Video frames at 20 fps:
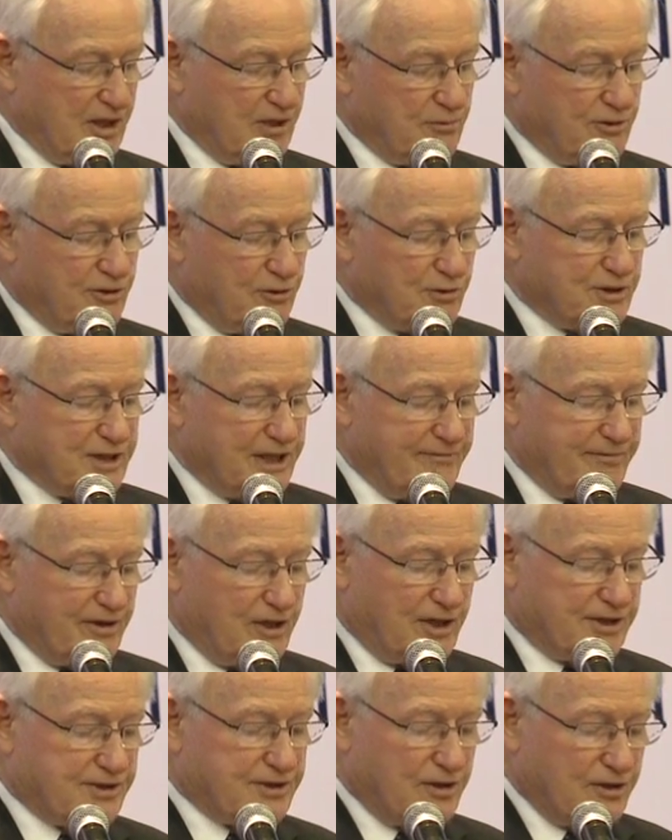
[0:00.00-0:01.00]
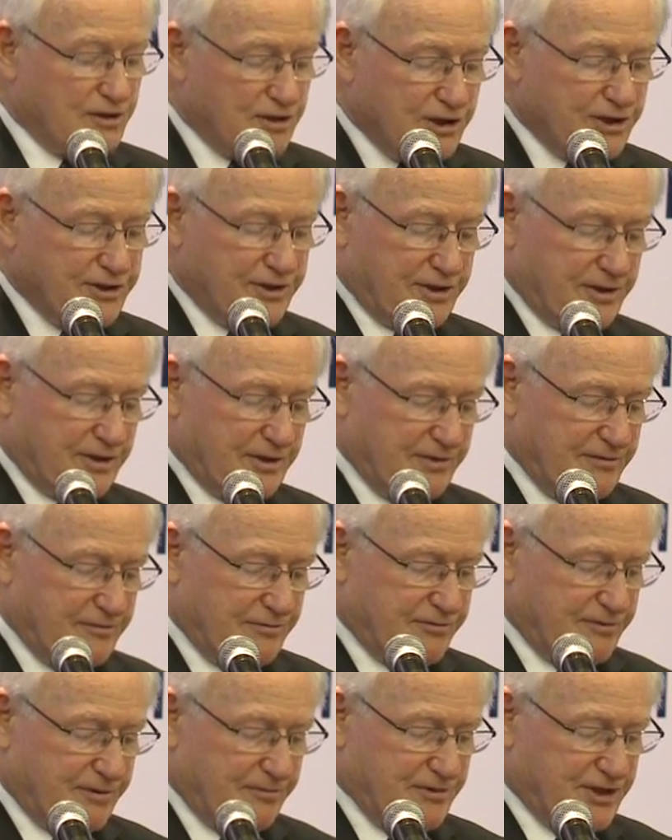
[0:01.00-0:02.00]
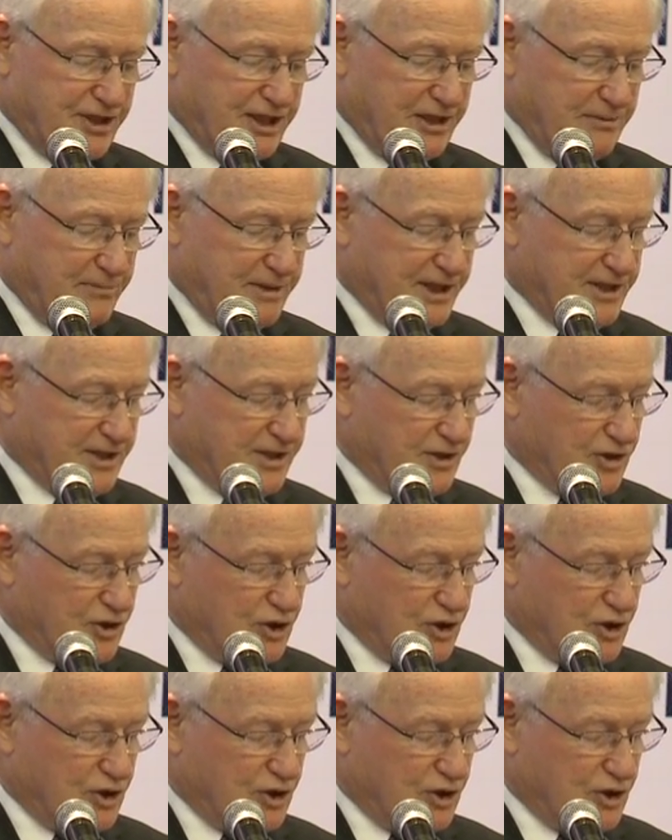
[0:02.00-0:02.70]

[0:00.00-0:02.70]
We also have a lot to learn from GMS in